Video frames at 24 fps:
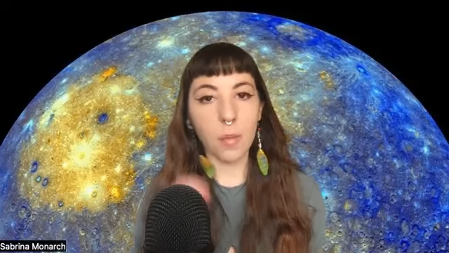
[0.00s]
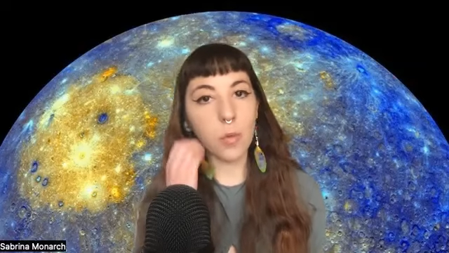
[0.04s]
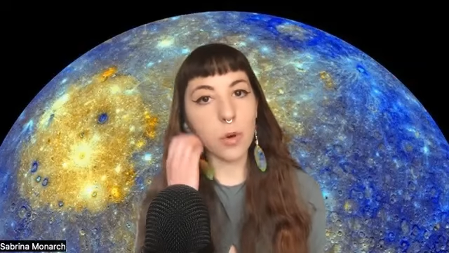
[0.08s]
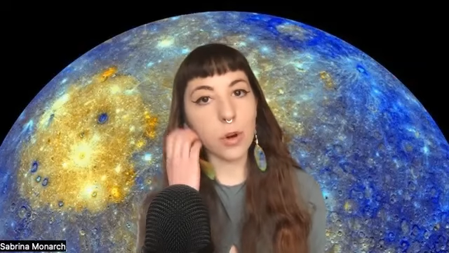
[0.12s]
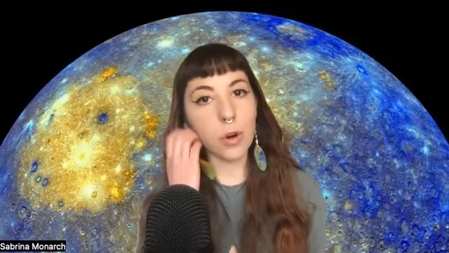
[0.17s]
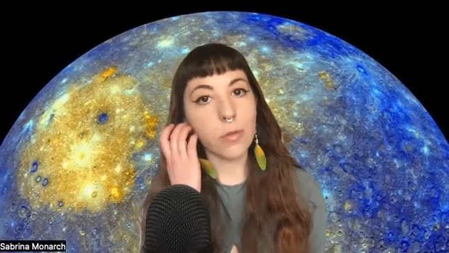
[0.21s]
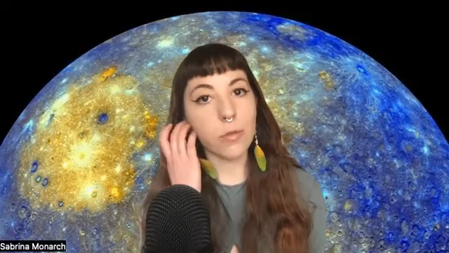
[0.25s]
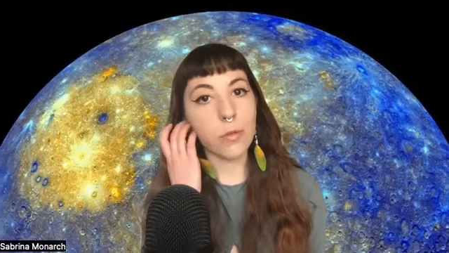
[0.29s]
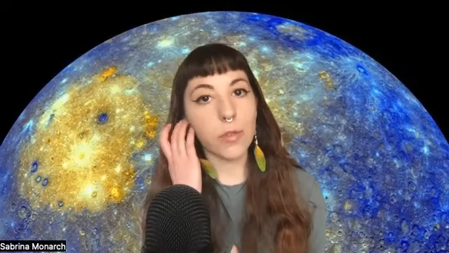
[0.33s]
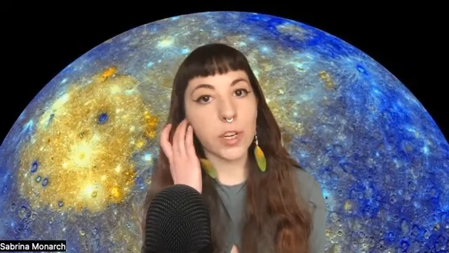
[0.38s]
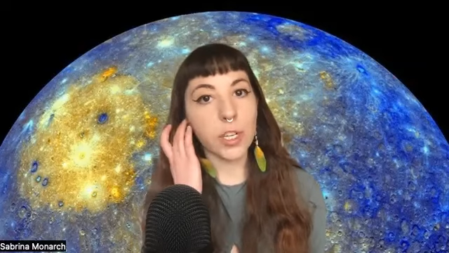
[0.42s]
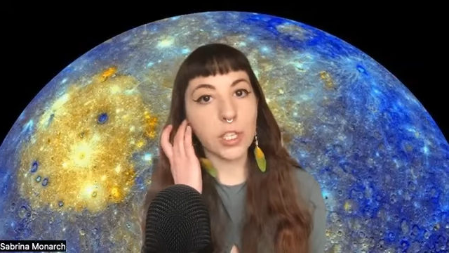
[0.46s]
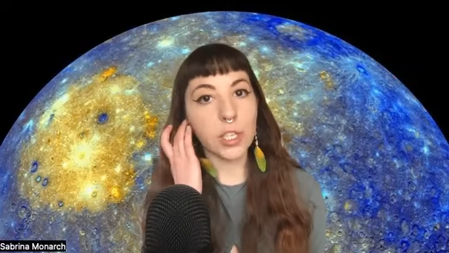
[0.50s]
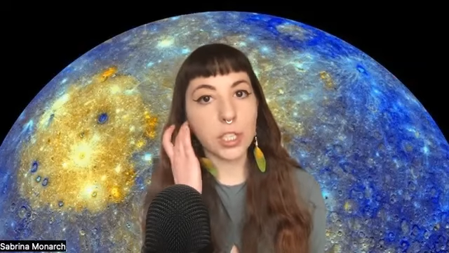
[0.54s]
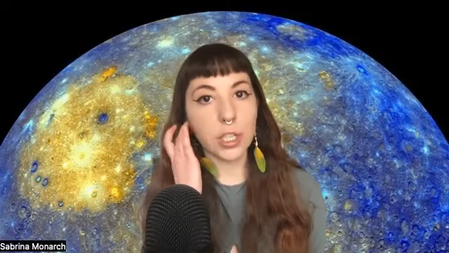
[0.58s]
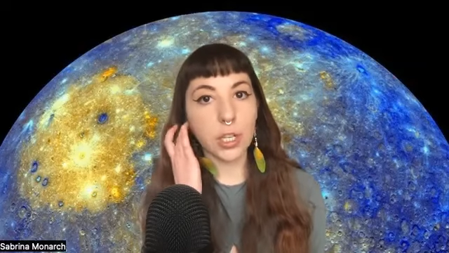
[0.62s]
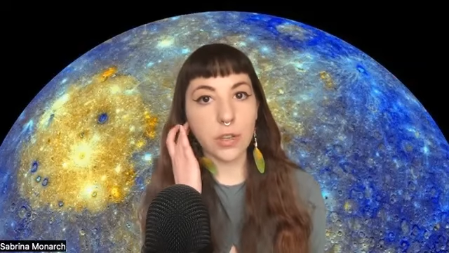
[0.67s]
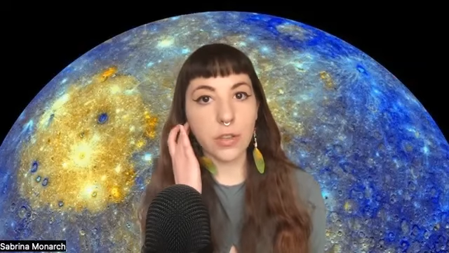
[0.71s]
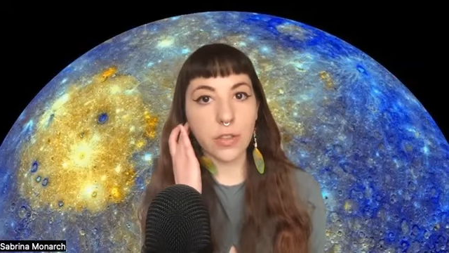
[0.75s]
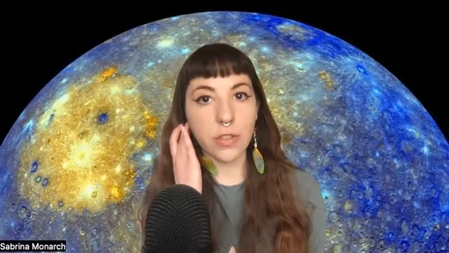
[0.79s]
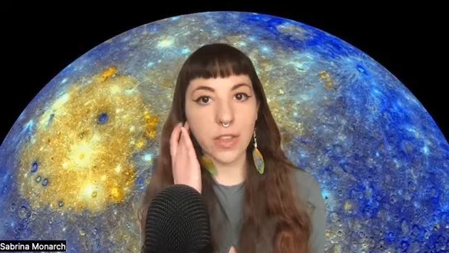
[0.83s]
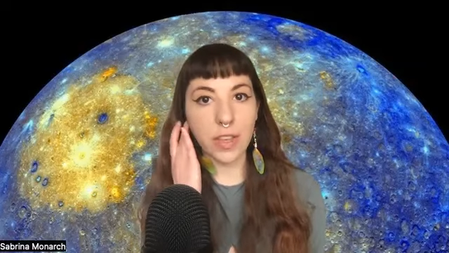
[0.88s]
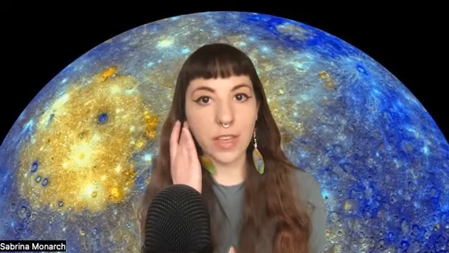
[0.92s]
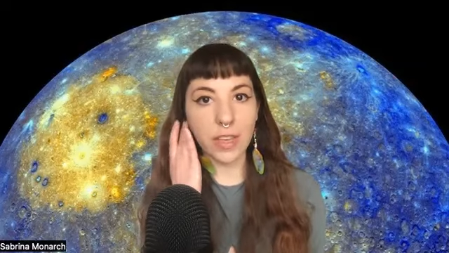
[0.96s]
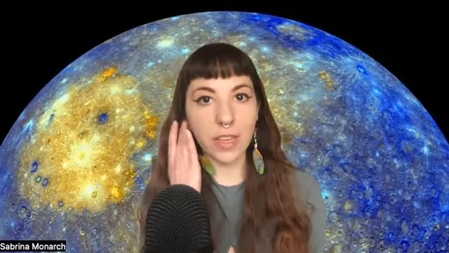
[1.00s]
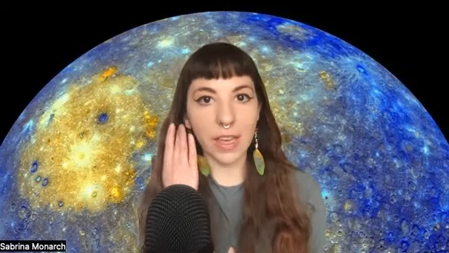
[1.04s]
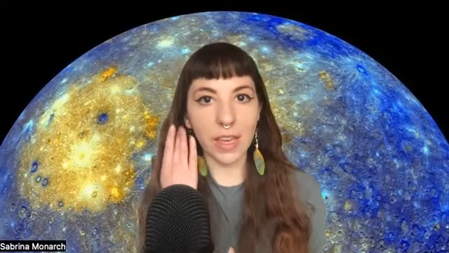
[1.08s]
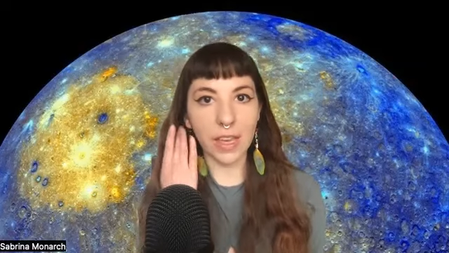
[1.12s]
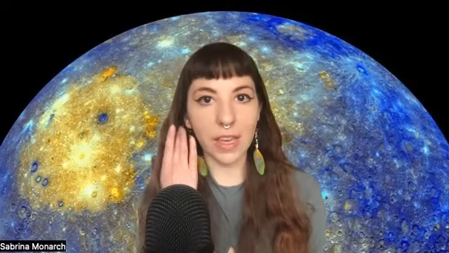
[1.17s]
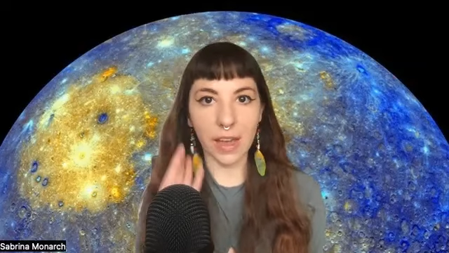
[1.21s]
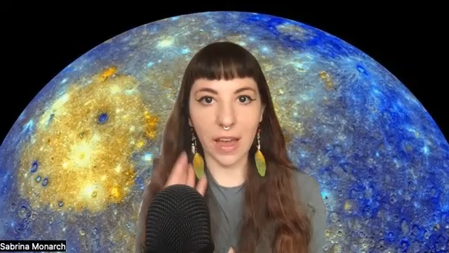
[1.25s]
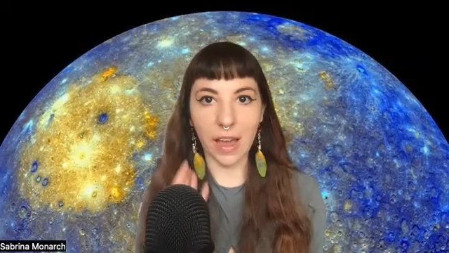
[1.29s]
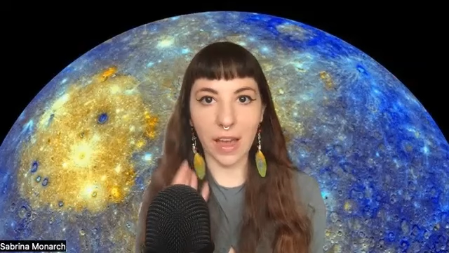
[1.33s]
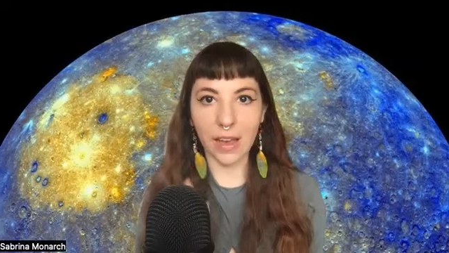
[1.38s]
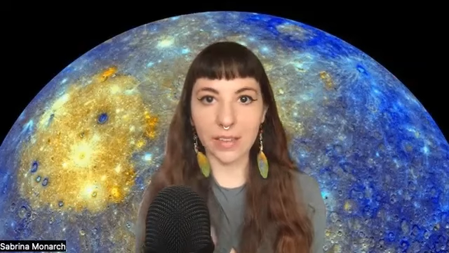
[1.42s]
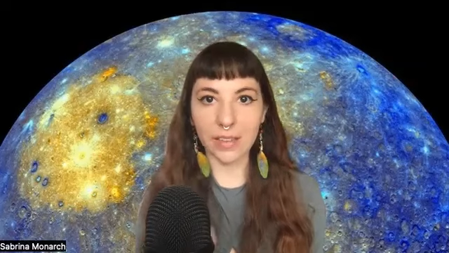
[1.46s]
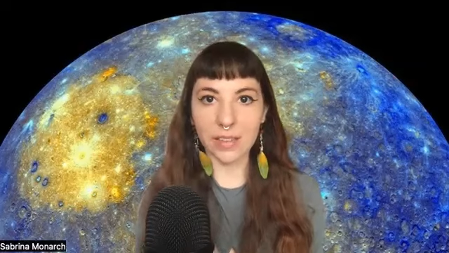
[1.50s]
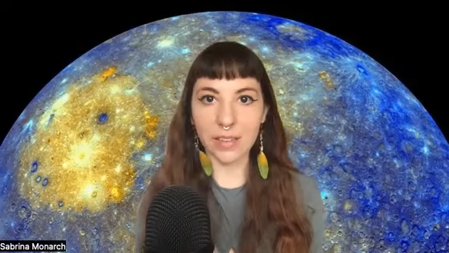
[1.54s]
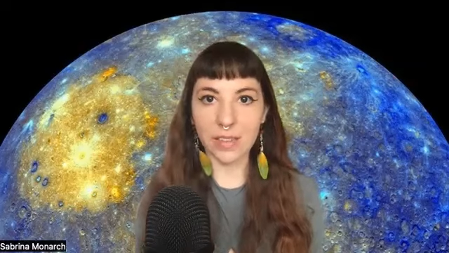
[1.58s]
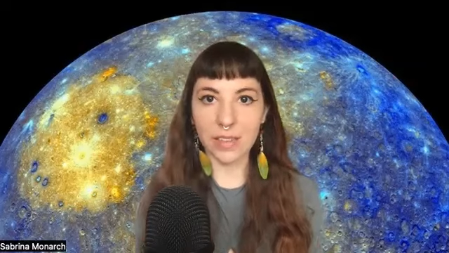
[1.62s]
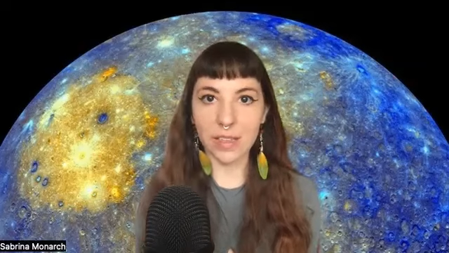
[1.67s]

more rigid thinking has